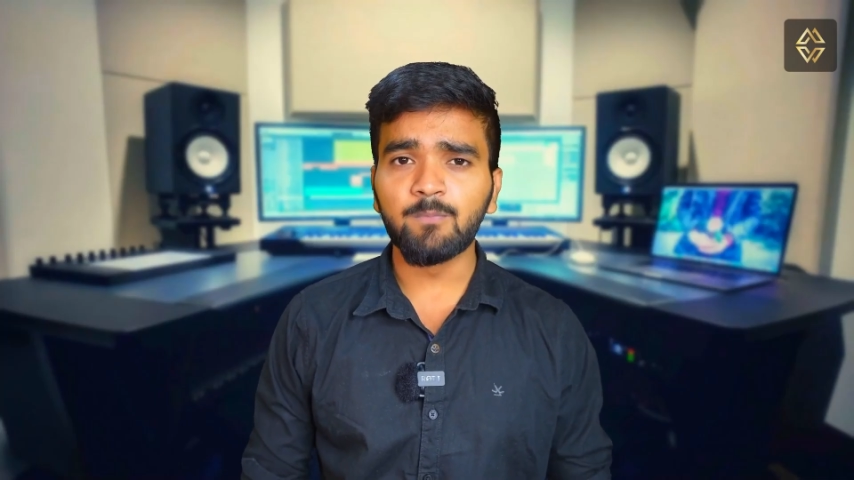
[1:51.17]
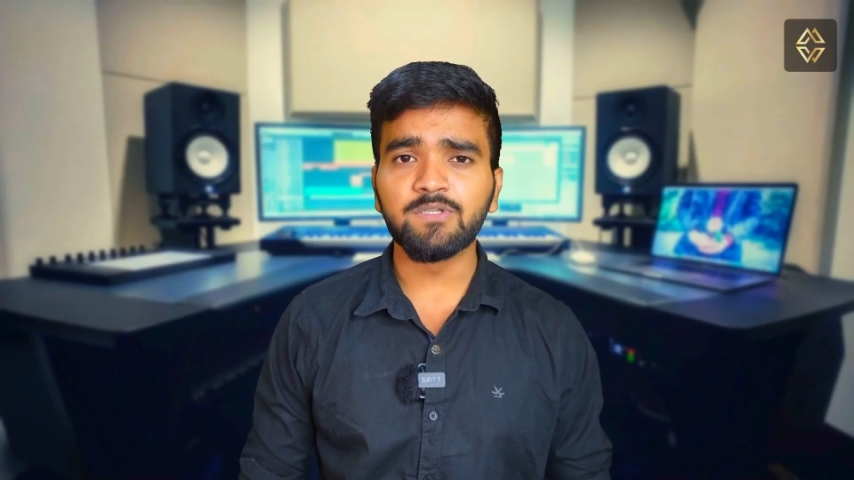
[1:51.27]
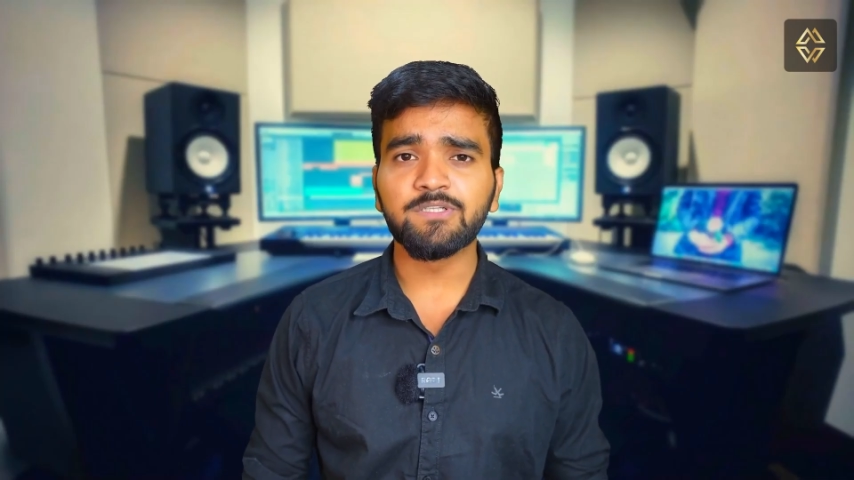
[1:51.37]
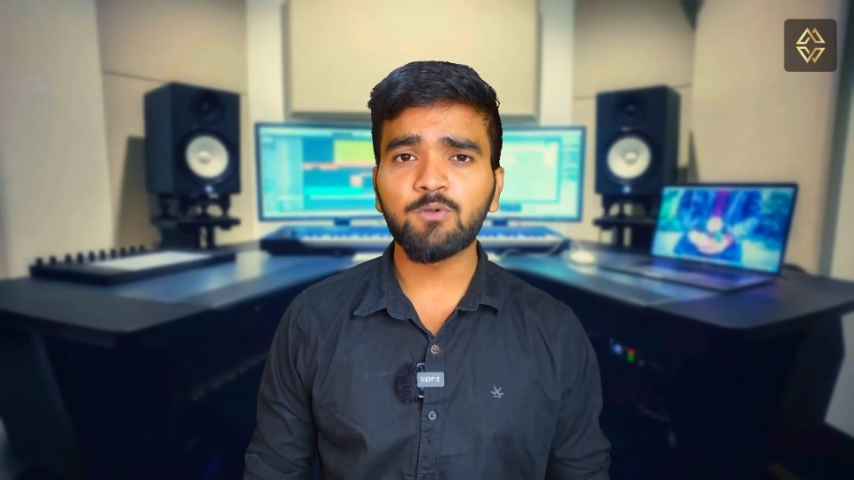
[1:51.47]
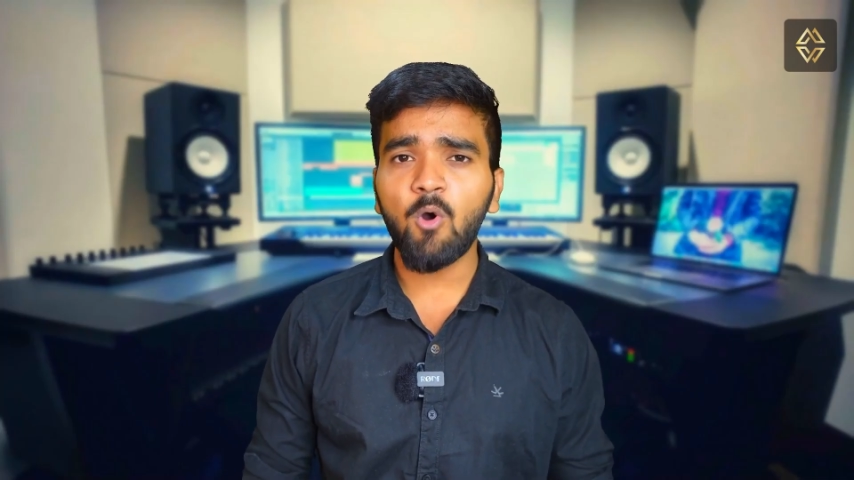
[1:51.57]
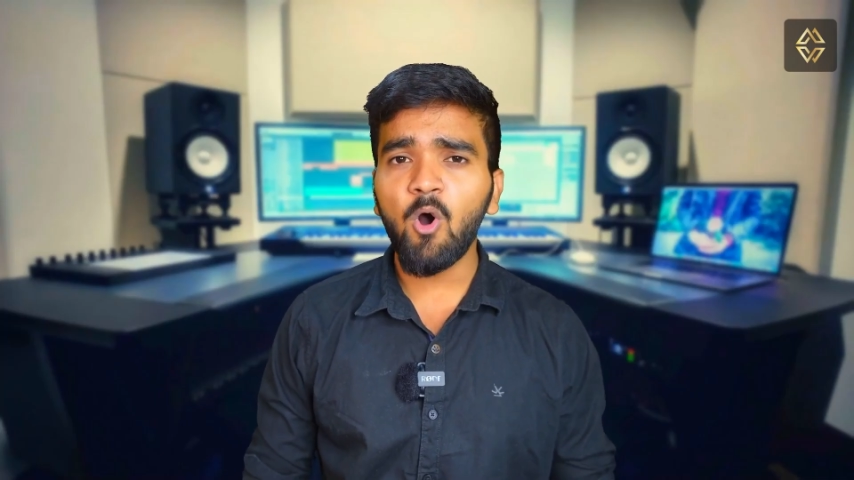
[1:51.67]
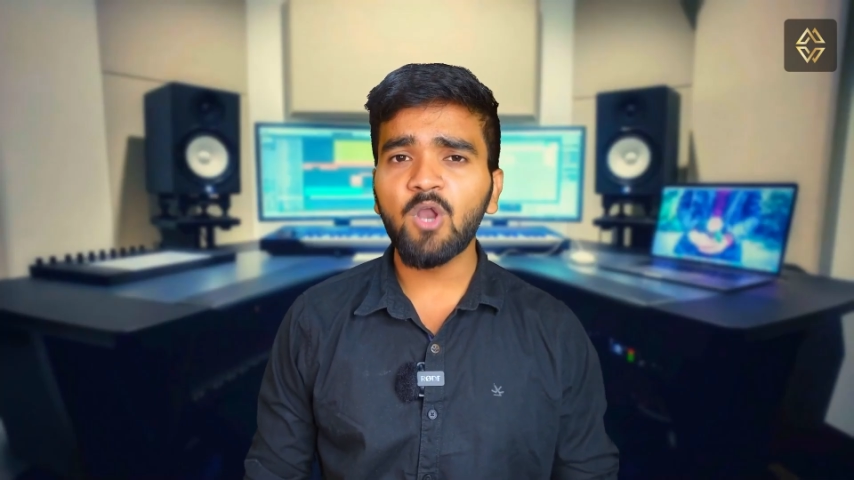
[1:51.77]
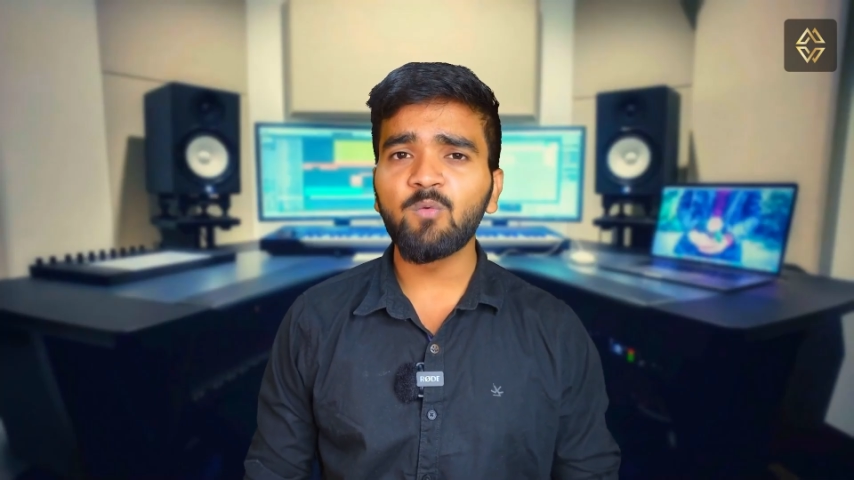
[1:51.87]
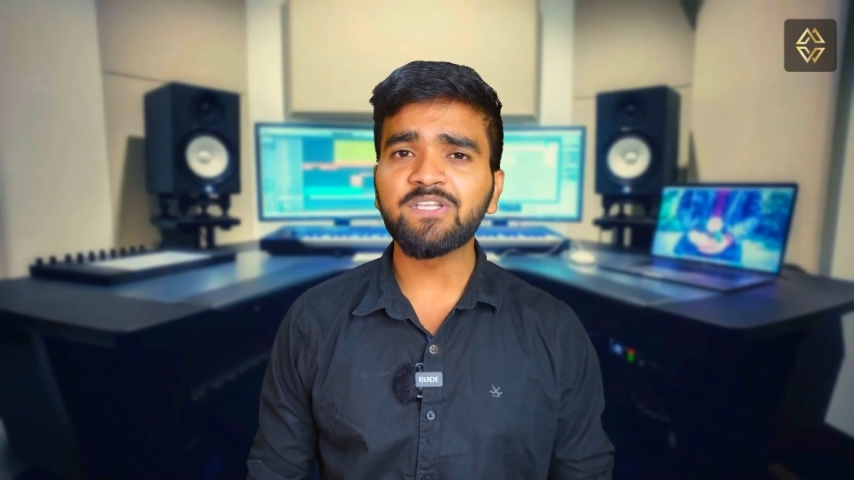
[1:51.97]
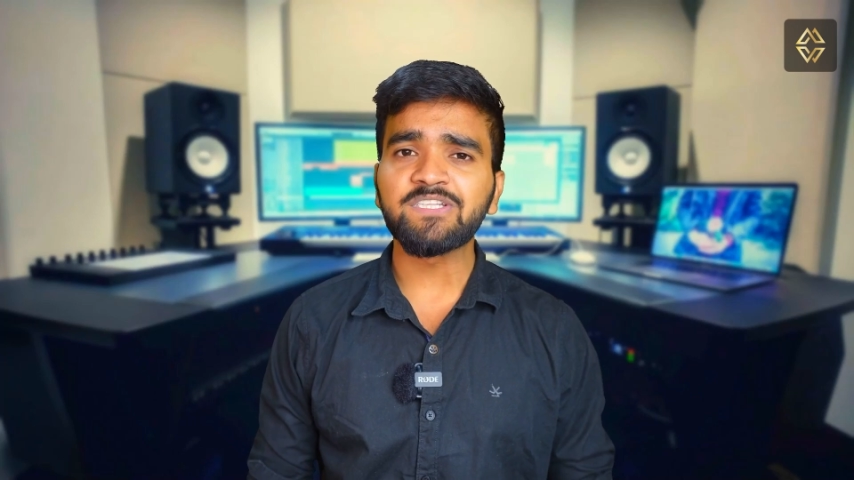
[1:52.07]
is to
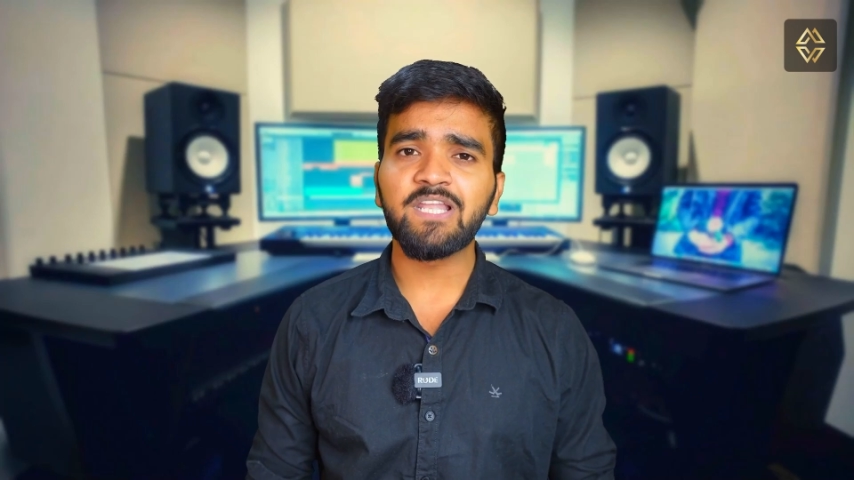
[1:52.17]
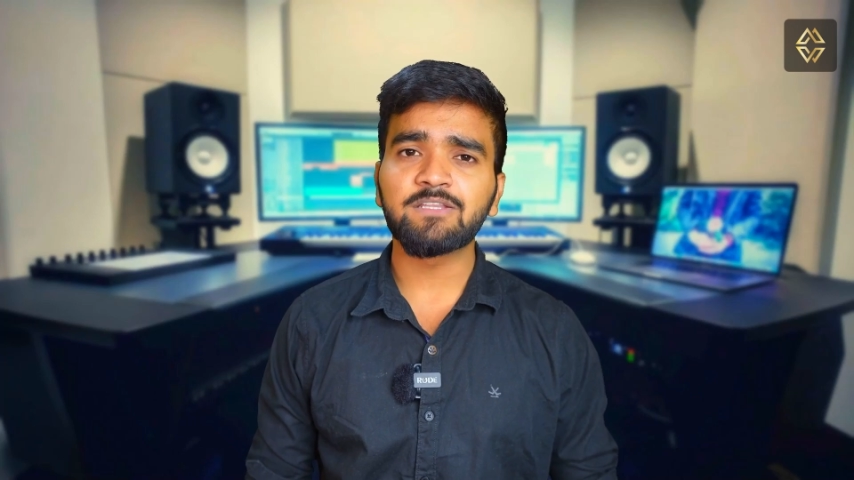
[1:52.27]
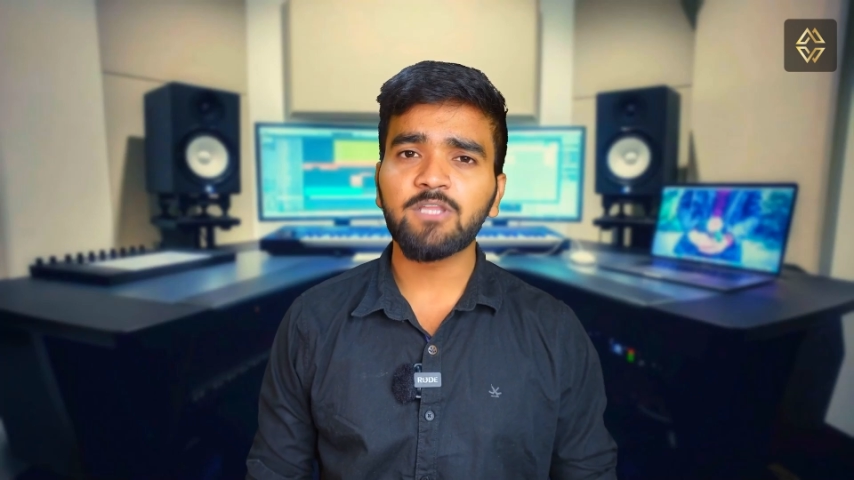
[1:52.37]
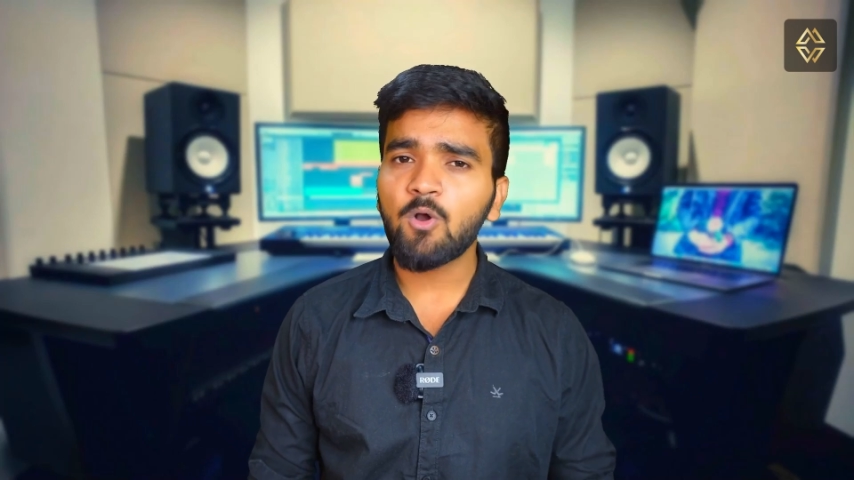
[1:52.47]
always select the